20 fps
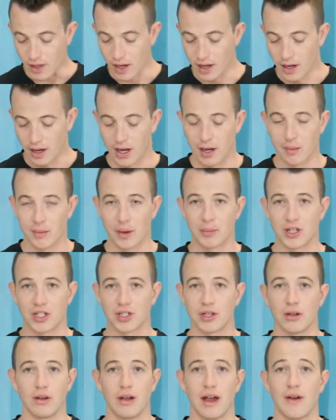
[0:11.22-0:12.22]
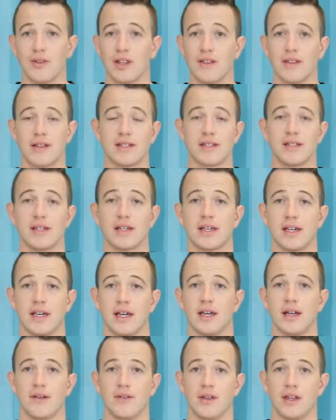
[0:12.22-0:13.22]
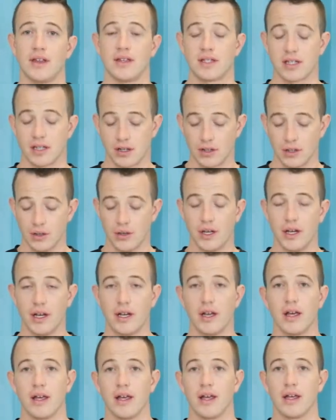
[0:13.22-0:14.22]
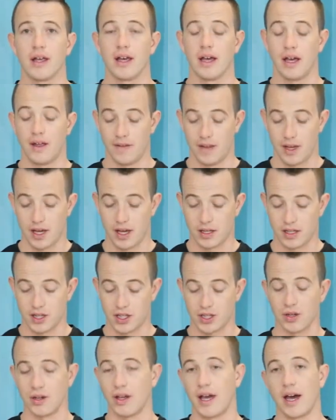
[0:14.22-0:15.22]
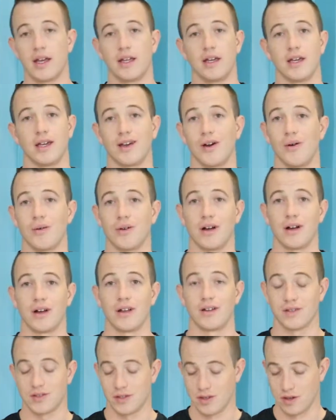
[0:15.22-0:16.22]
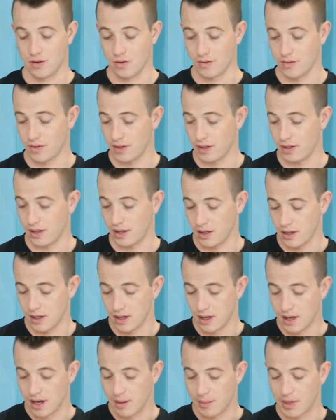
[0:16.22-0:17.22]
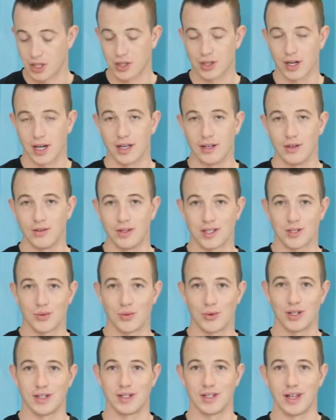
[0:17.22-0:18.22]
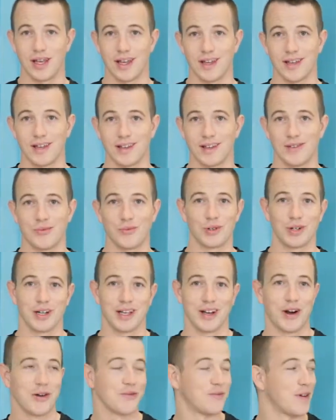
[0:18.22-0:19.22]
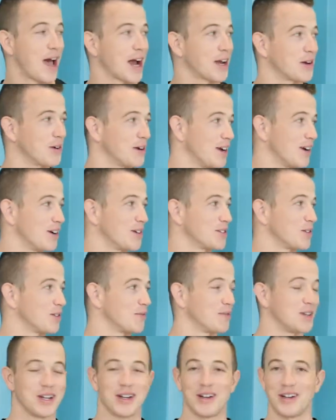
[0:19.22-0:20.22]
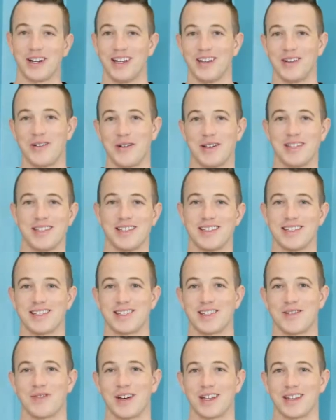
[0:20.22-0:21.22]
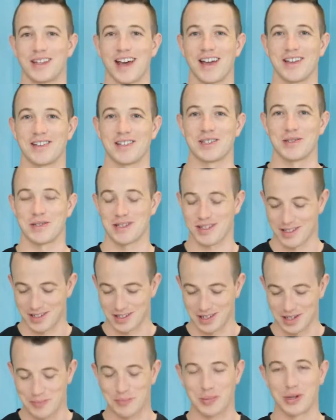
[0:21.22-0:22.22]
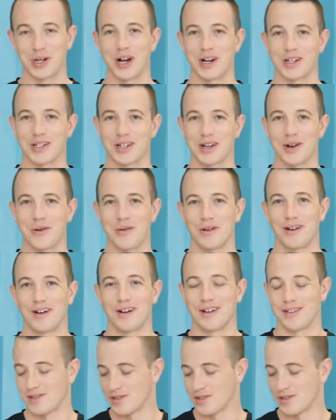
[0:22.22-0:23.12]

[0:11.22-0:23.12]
I'm going to show you everything that's in the kit, everything that's included, and then just show you how to get going on it. So I'm going to try and do this in one take, and we're in our factory here, so if you hear any noises and stuff like that, it's just production going on.